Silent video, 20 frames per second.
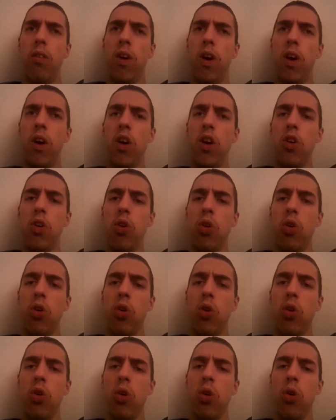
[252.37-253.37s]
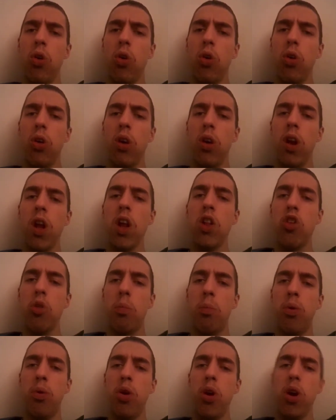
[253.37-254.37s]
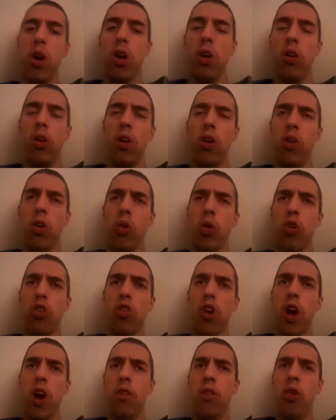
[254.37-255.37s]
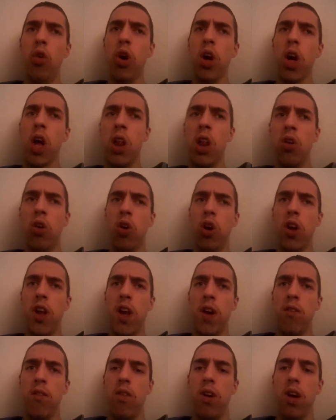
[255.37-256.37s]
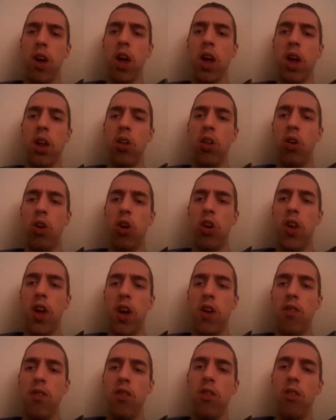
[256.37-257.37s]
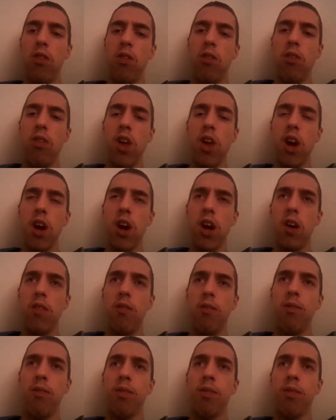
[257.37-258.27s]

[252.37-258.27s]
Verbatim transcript: where you need to put your level request, I will ignore them. Ignore them. Yeah.